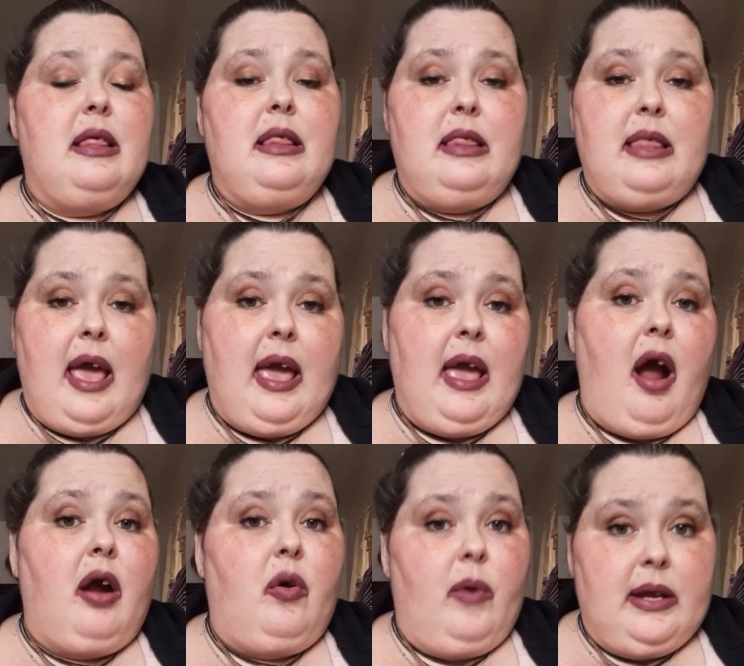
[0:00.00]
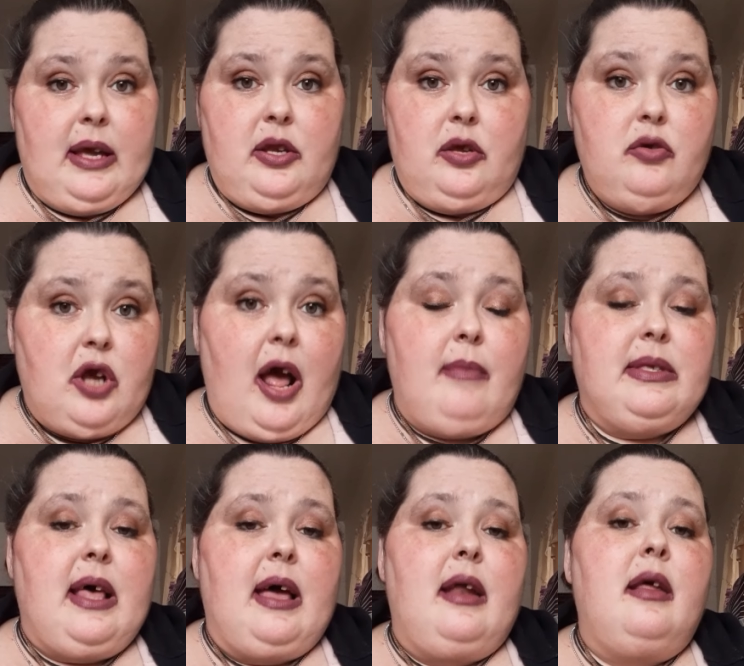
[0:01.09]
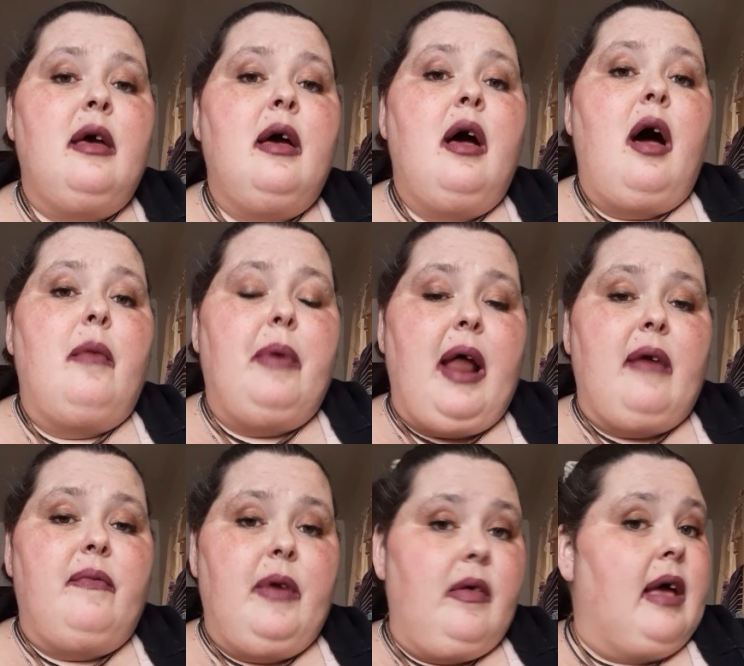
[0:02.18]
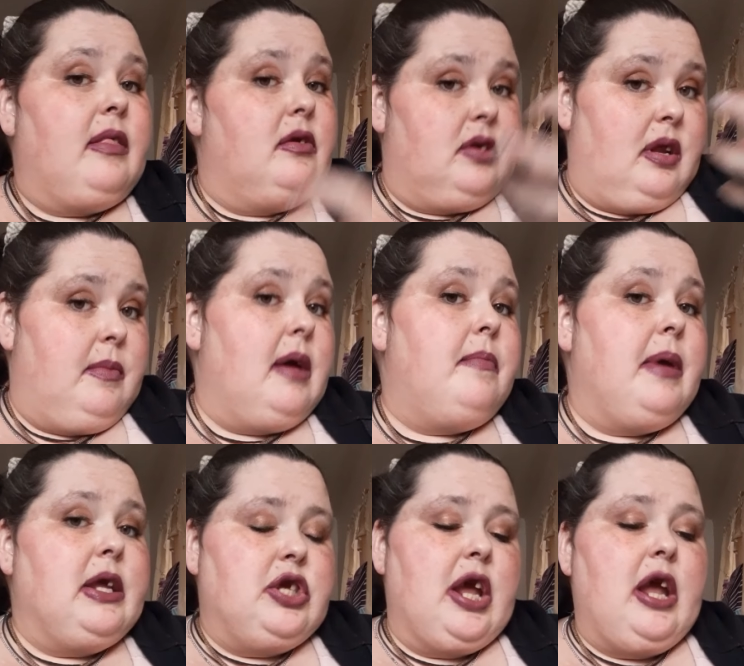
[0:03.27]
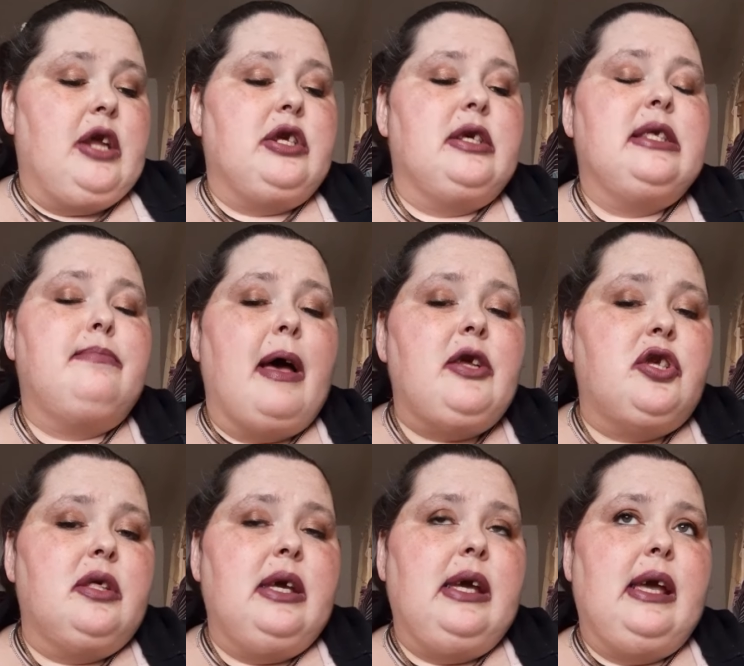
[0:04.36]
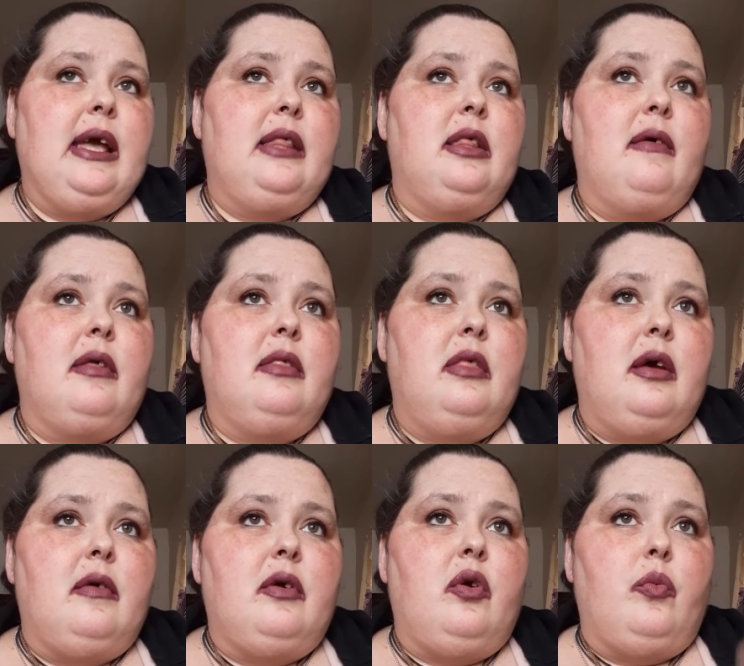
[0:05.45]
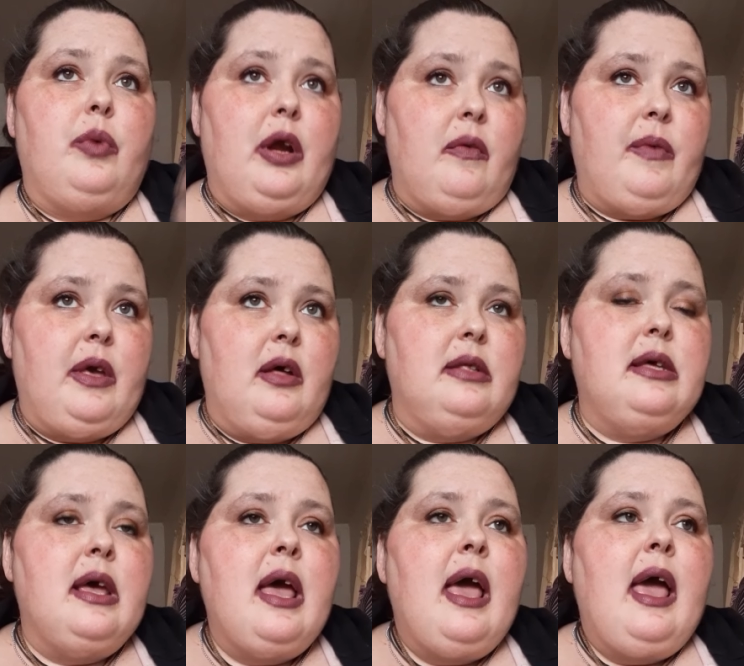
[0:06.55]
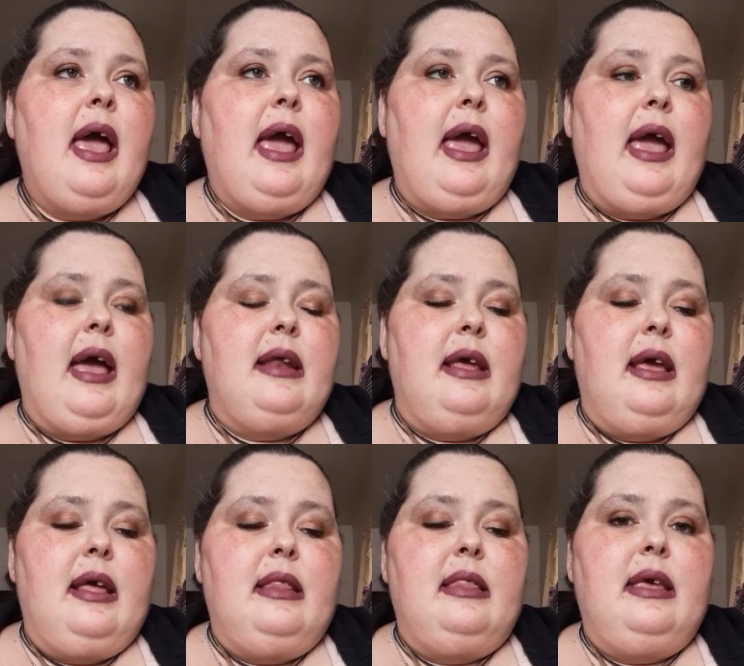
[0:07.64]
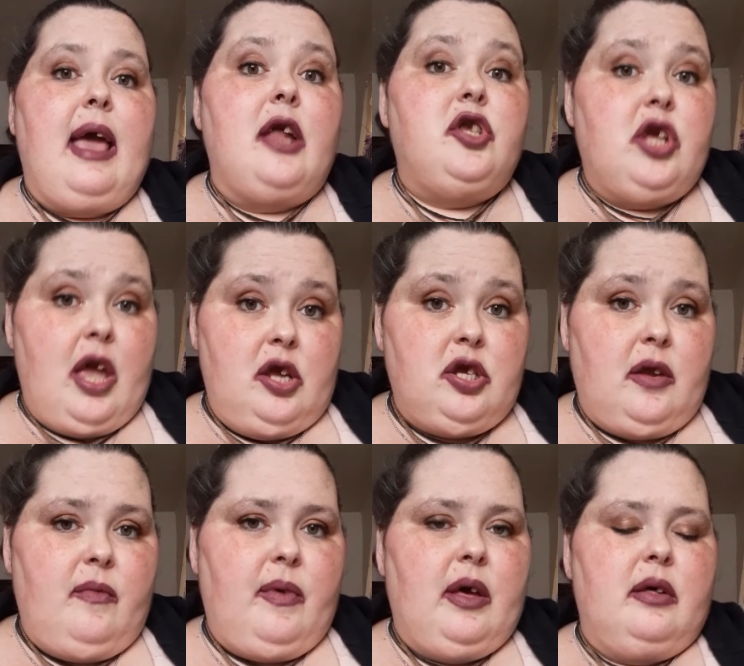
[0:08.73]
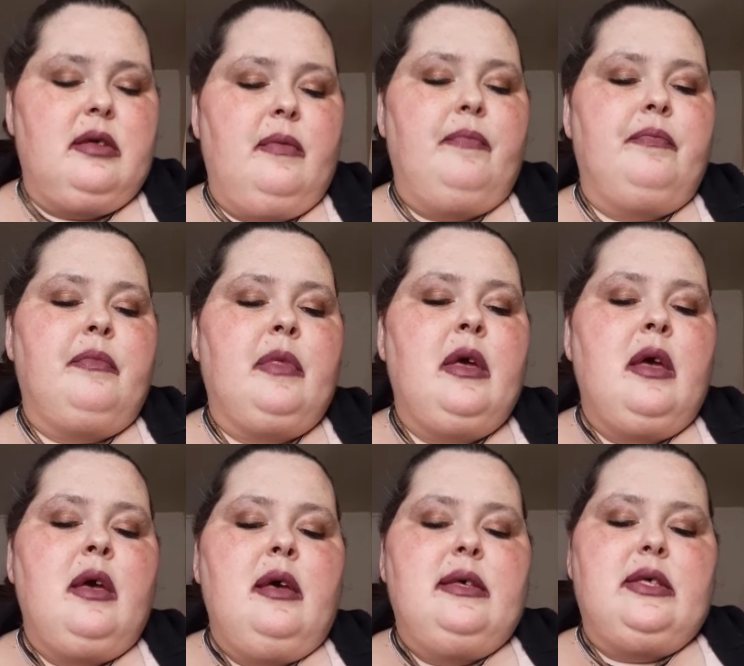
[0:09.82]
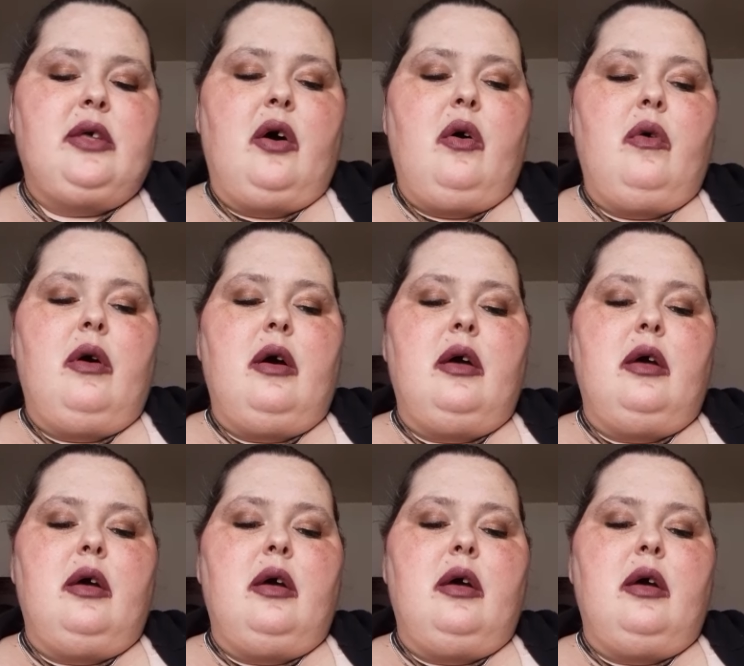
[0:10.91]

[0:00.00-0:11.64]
they are going to get new jobs then. But I feel like there's going to be a big change, especially in the career field and in the education field. So